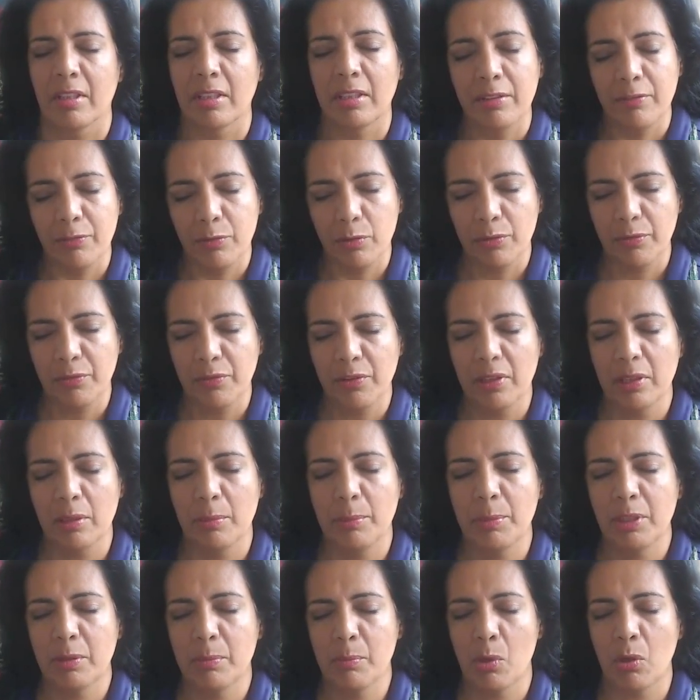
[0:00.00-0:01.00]
And if you feel
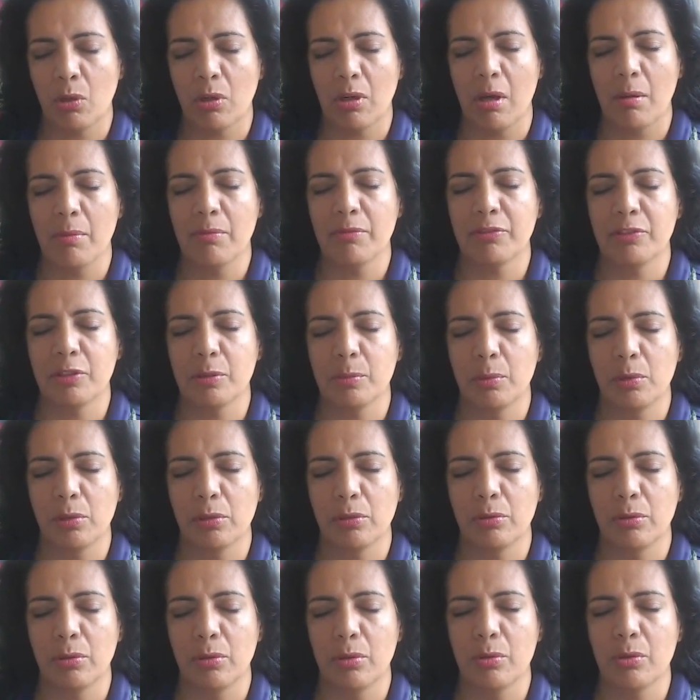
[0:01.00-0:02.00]
a bit more
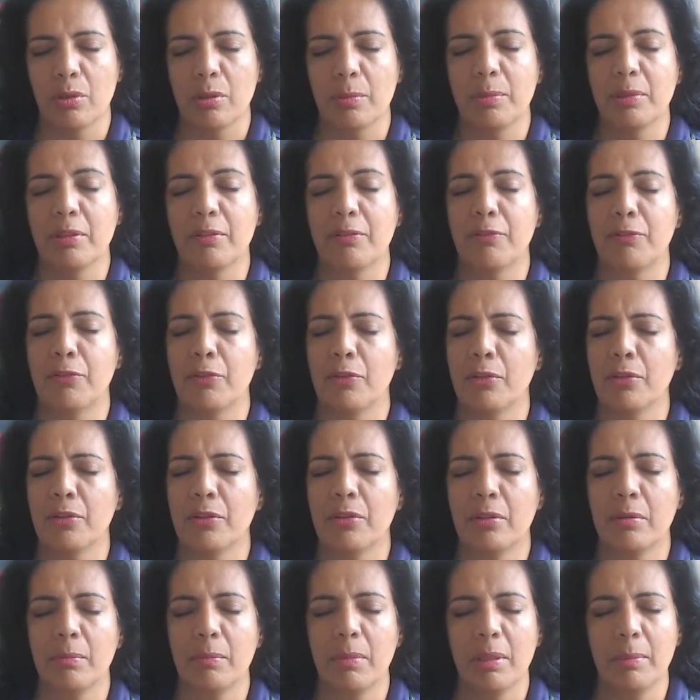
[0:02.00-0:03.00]
comfortable to look a bit
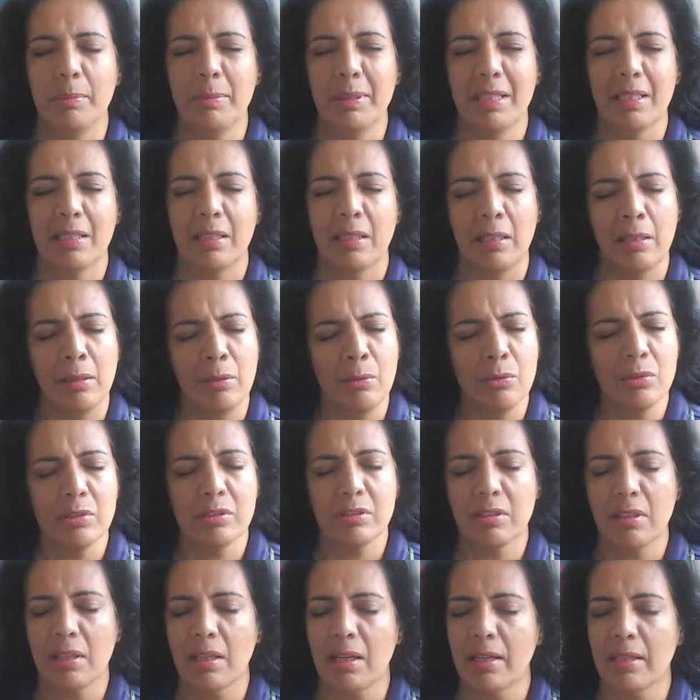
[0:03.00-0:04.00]
further, maybe it
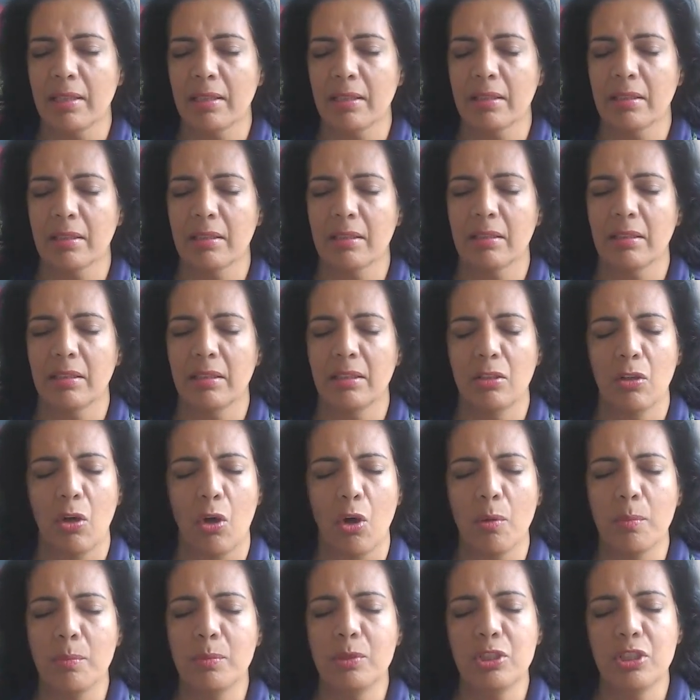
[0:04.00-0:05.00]
looks like an
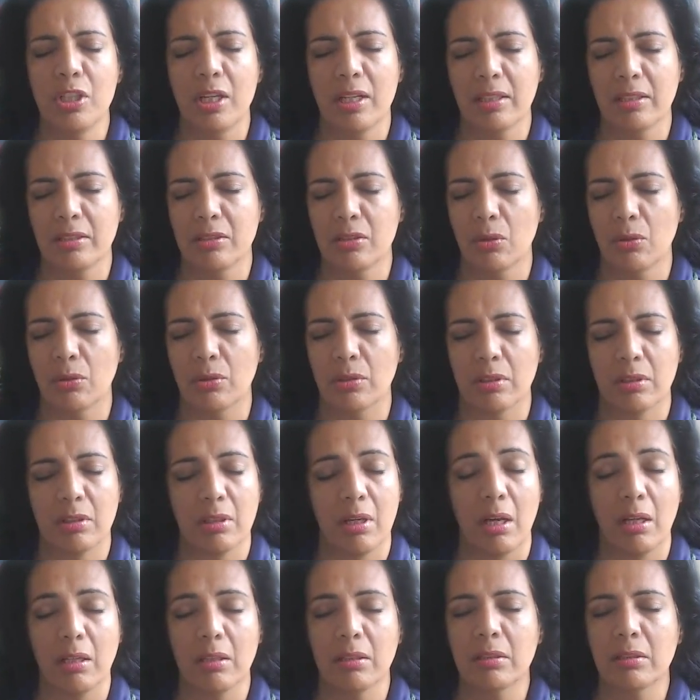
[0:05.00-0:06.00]
object or a
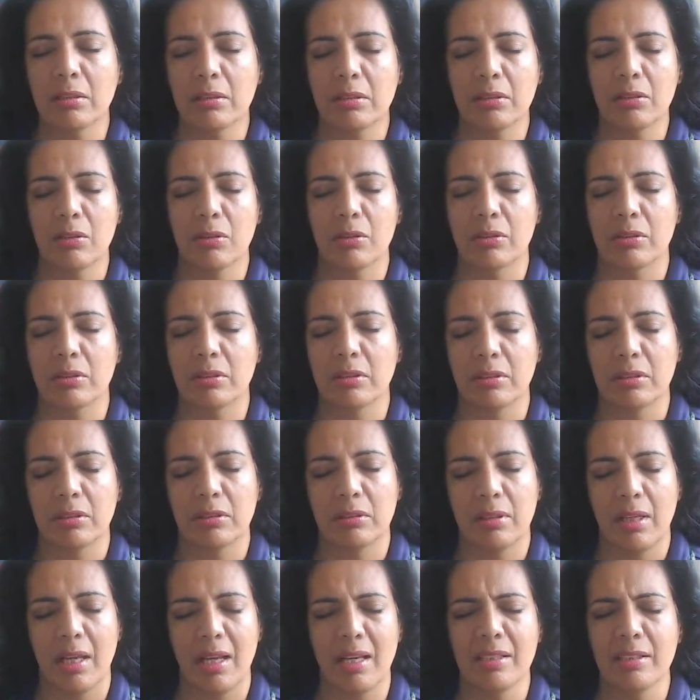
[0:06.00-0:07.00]
color or an
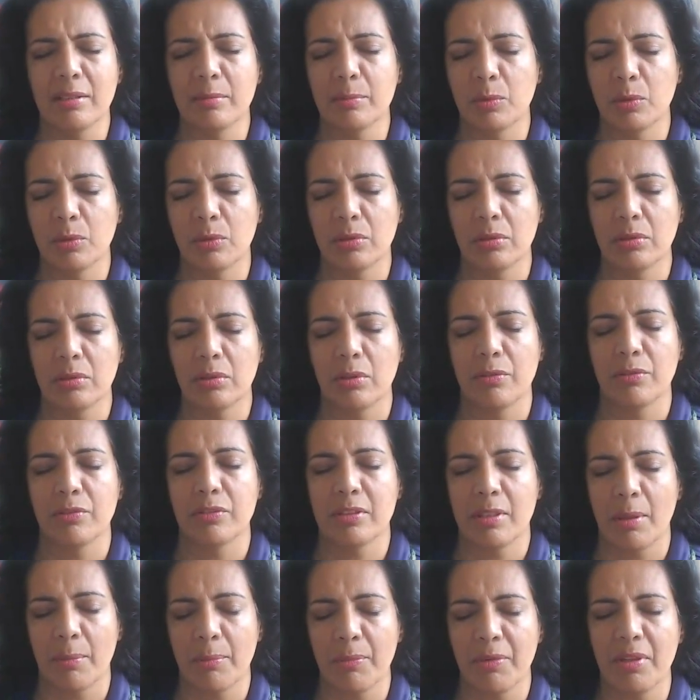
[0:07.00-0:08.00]
animal,
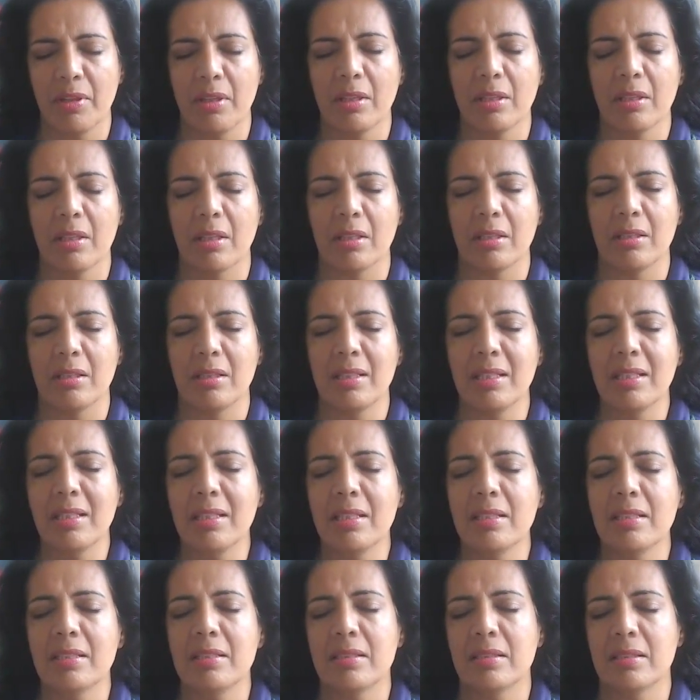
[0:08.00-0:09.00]
something that
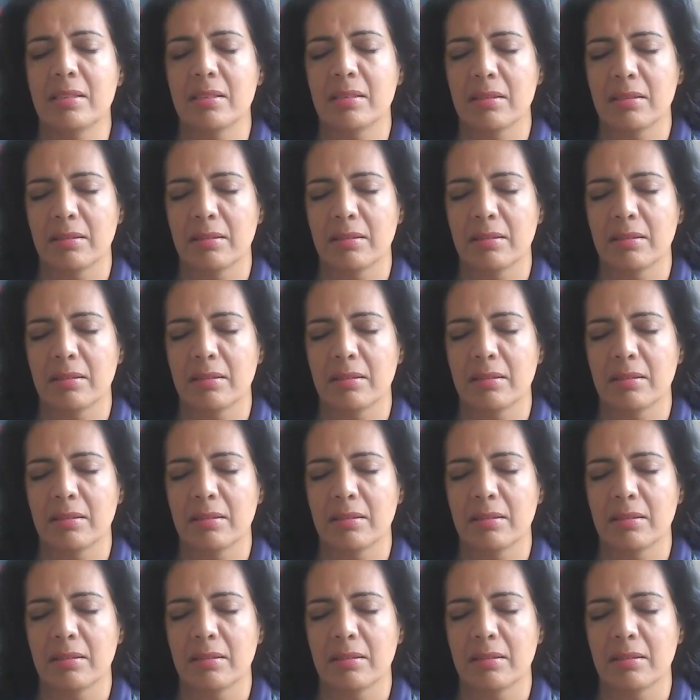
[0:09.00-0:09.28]
needs